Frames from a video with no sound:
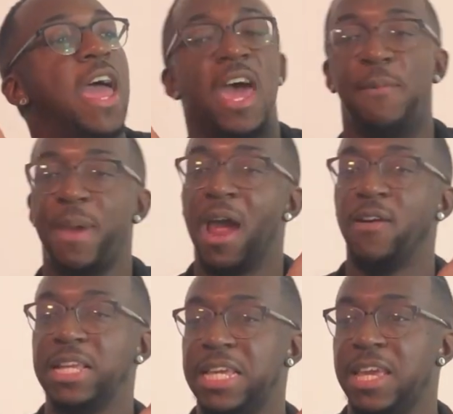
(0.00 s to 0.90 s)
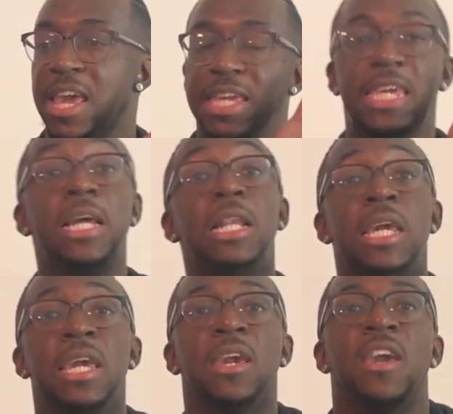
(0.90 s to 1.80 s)
and apparently
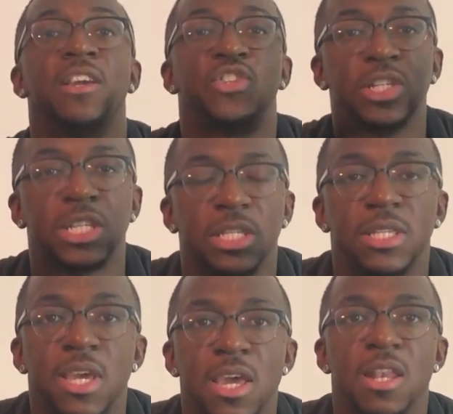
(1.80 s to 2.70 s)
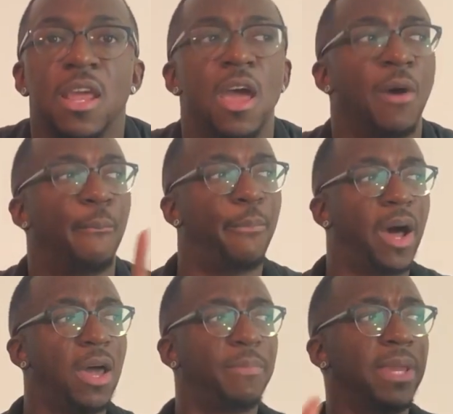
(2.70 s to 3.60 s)
killing is just a sin,
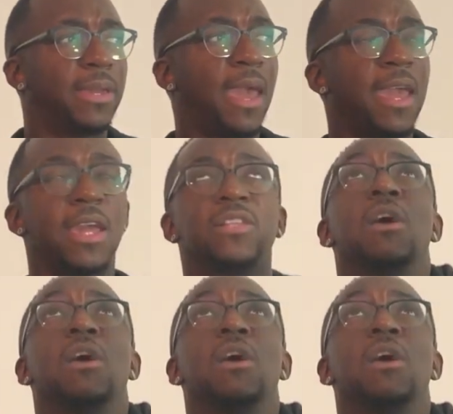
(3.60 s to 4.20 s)
but being gay is,